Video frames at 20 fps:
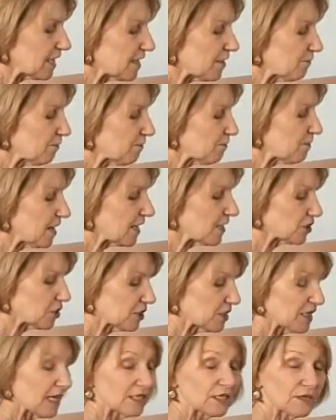
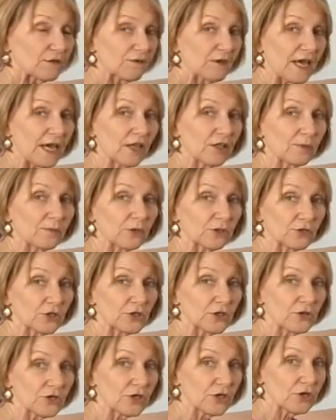information that's available
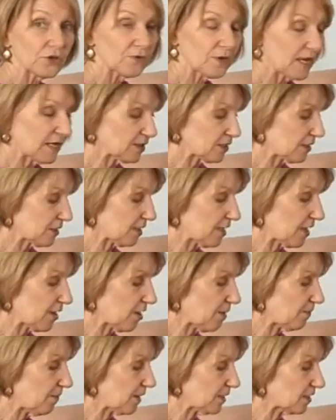to you as a
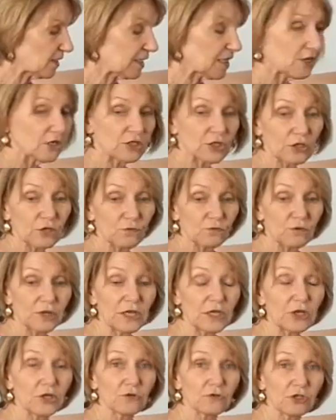therapist. There's
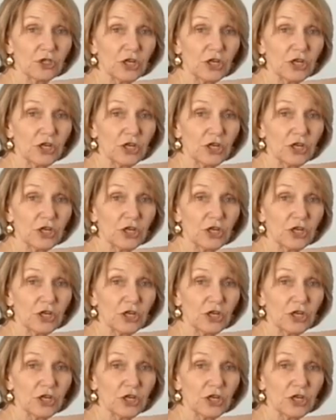3 new